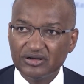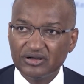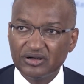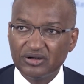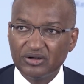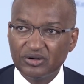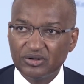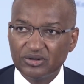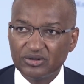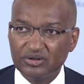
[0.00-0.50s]

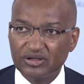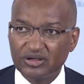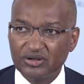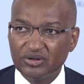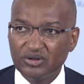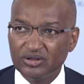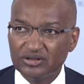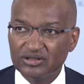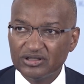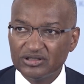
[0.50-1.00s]
or the
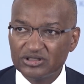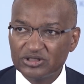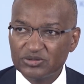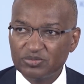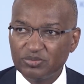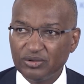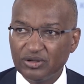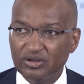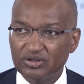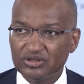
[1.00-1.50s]
golden
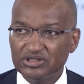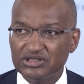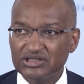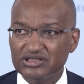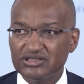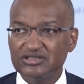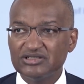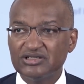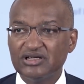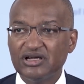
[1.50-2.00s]

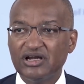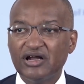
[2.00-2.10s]
splodges.